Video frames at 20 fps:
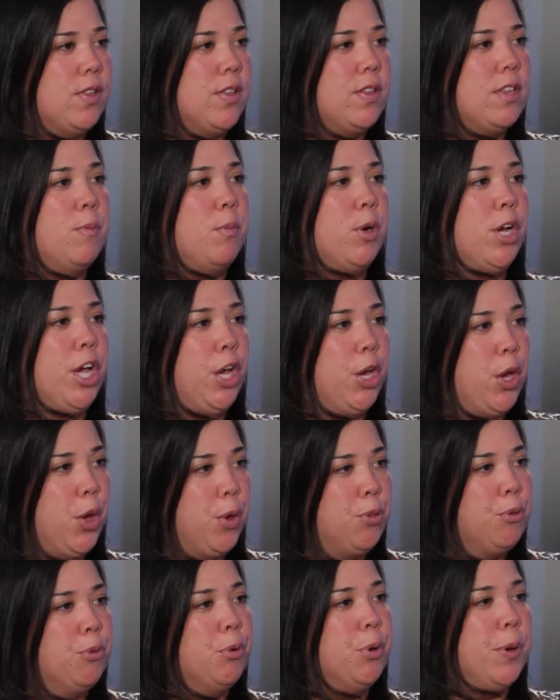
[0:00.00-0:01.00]
that someone can go
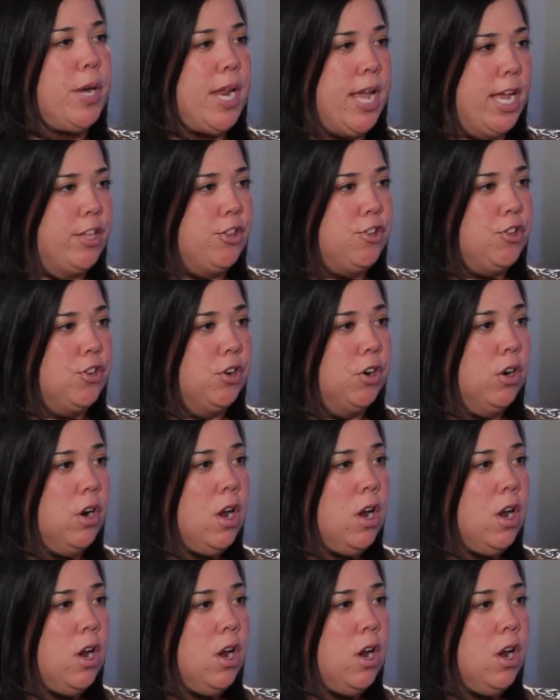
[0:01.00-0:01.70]
through and answer.